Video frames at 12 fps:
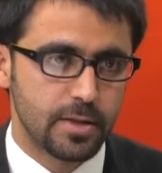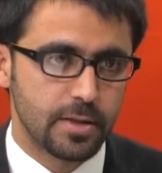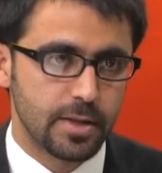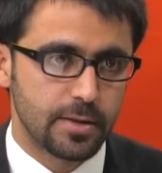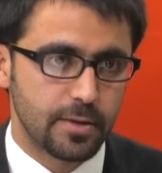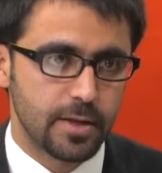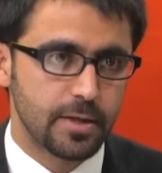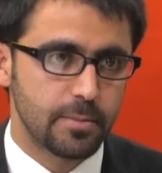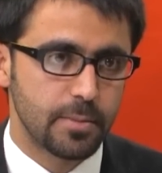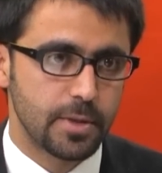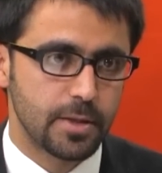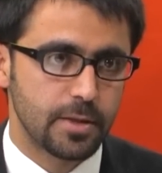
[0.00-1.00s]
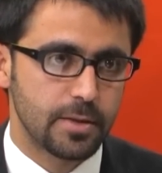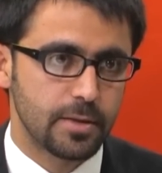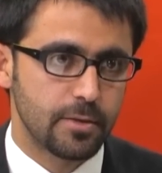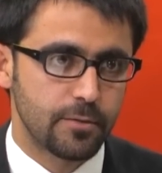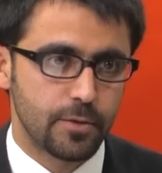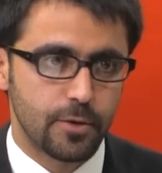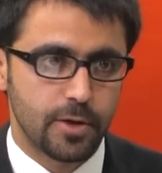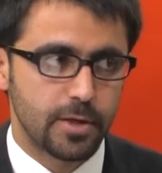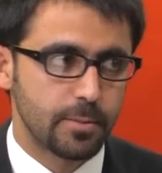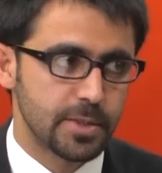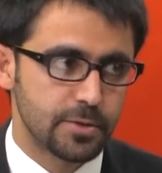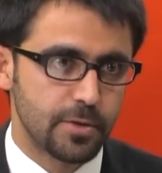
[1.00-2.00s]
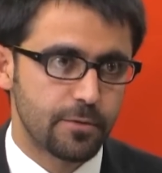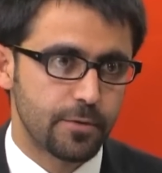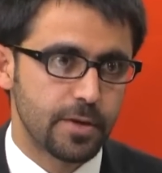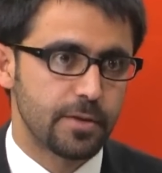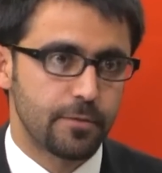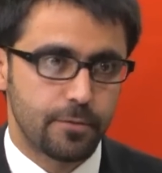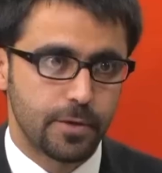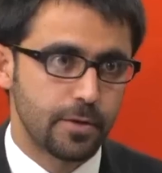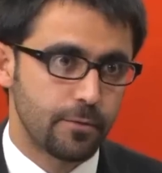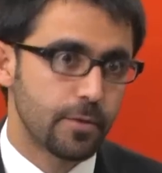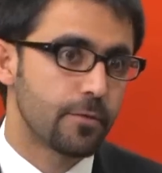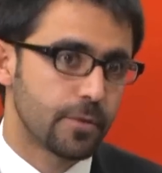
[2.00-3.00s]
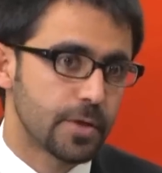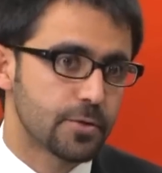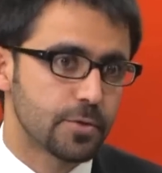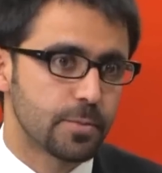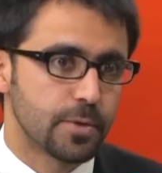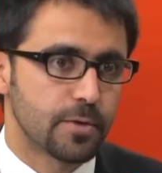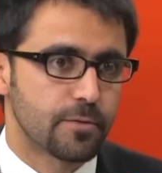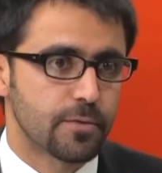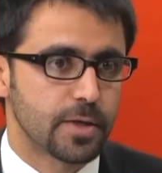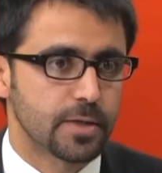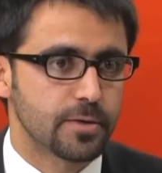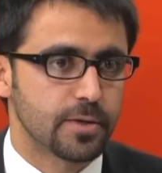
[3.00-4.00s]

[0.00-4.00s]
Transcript: Like the enemy of your enemy is your friend, the friend of your friend should be your friend,